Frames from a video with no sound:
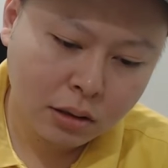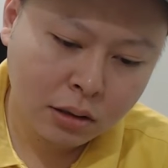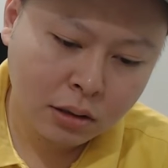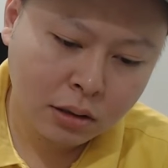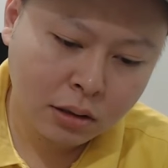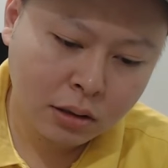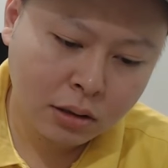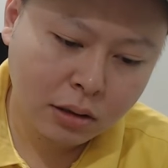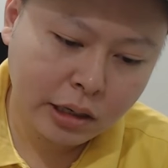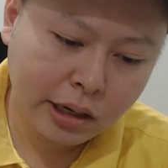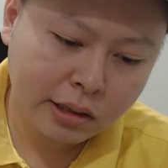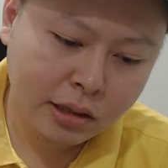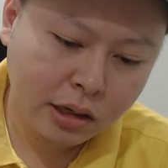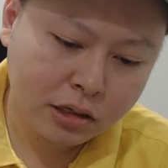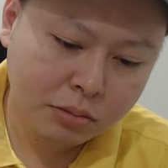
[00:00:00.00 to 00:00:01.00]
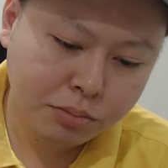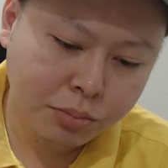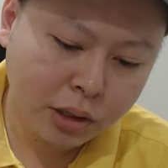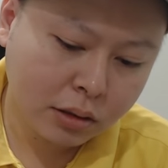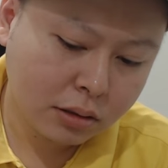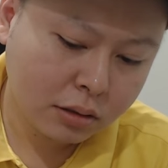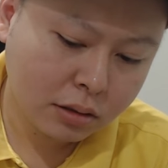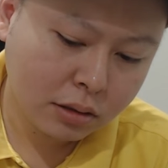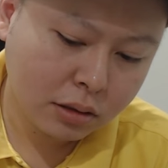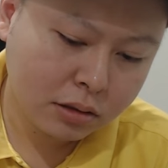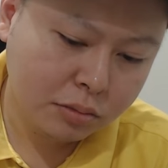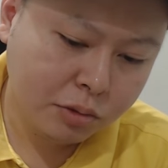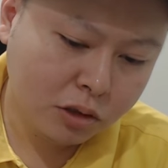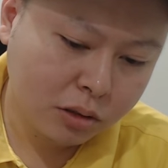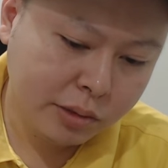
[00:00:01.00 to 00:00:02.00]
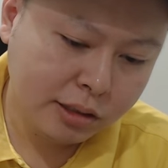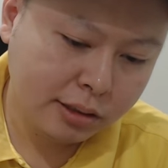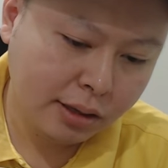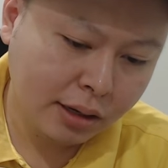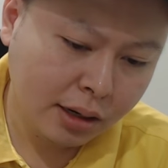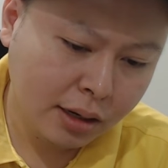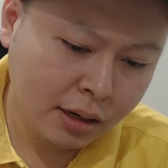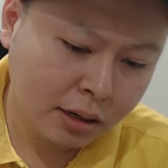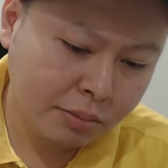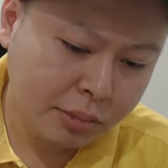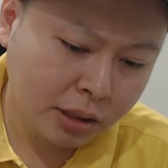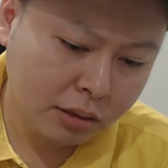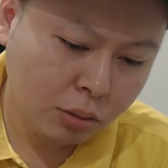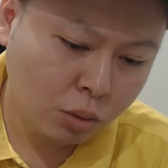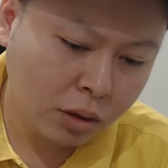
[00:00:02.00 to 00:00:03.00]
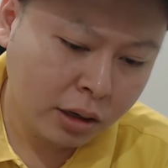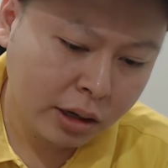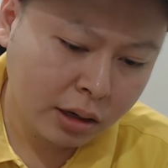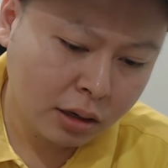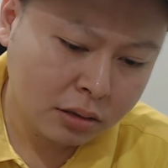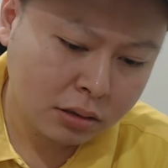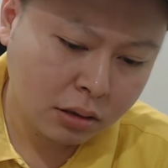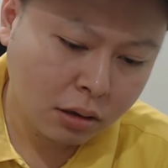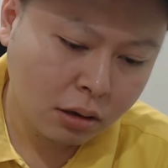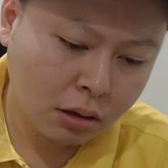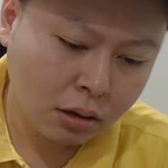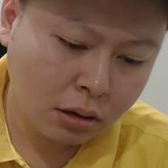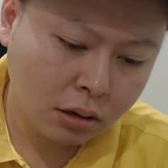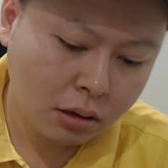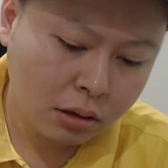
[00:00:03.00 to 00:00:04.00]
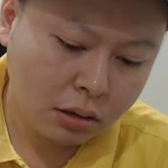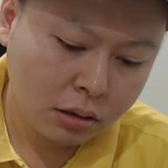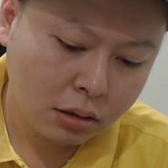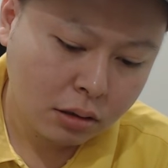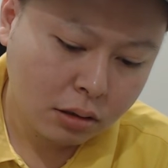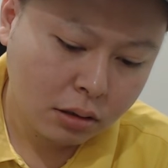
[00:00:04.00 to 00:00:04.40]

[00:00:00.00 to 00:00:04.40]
Uh, I think it's Buck. It's supposed to be Seria, but why it's Carl?